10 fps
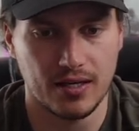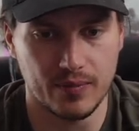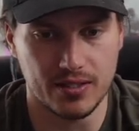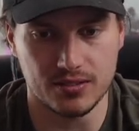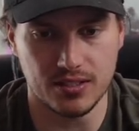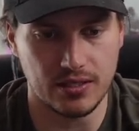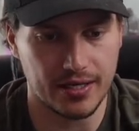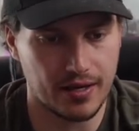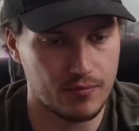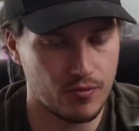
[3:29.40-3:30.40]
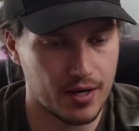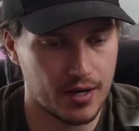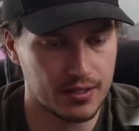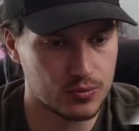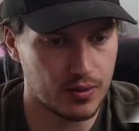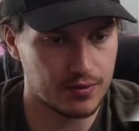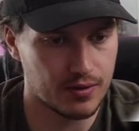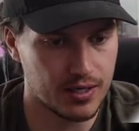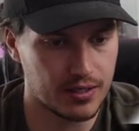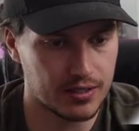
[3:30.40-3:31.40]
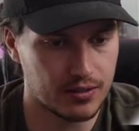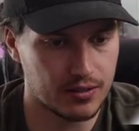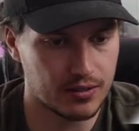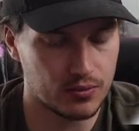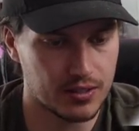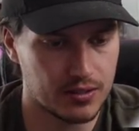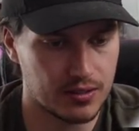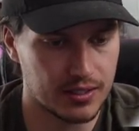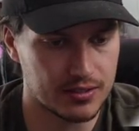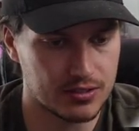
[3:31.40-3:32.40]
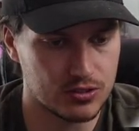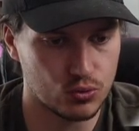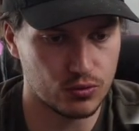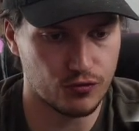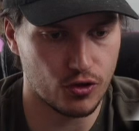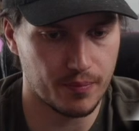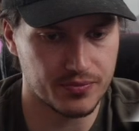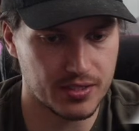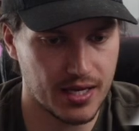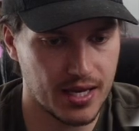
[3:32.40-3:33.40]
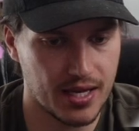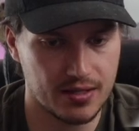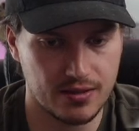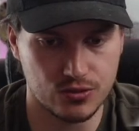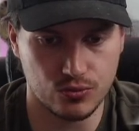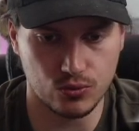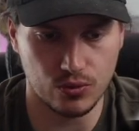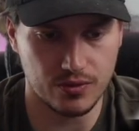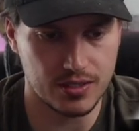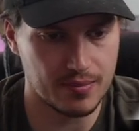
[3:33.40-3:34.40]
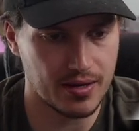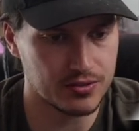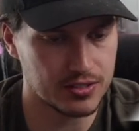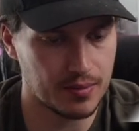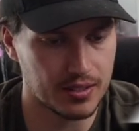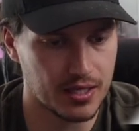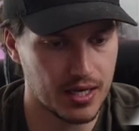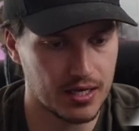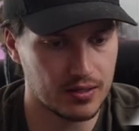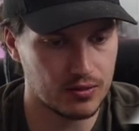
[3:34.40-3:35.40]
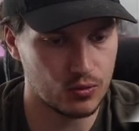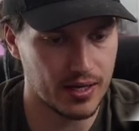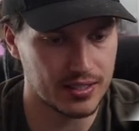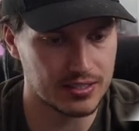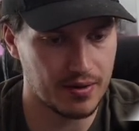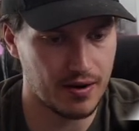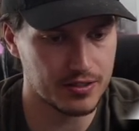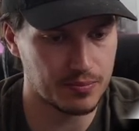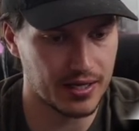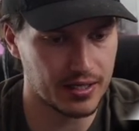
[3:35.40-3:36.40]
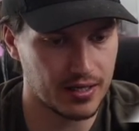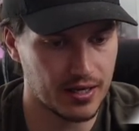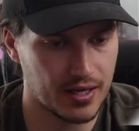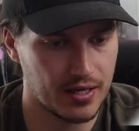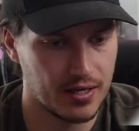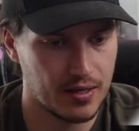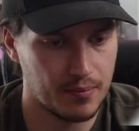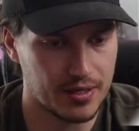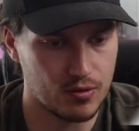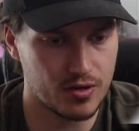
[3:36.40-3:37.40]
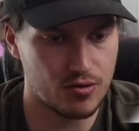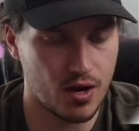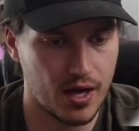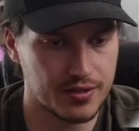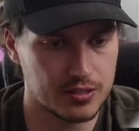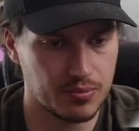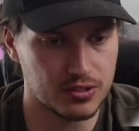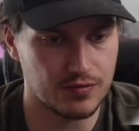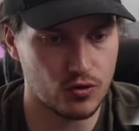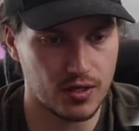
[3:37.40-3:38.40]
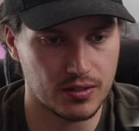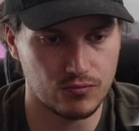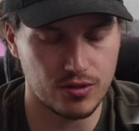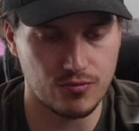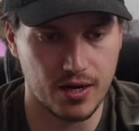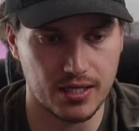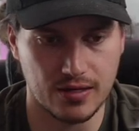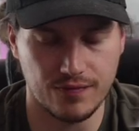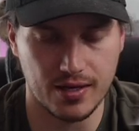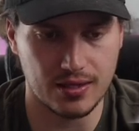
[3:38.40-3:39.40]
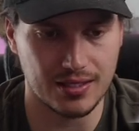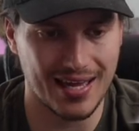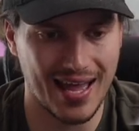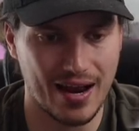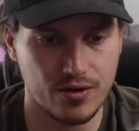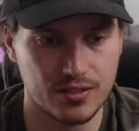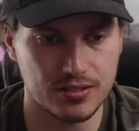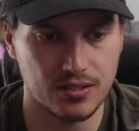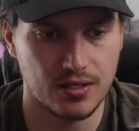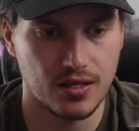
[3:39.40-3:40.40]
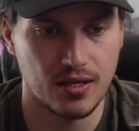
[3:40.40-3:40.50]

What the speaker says: And we can see like I'm running this one, right? Like look at all the, like this is all from today. These are all of the emails coming in. We had some errors back here, but it reruns because I've got it rerunning if anything errors.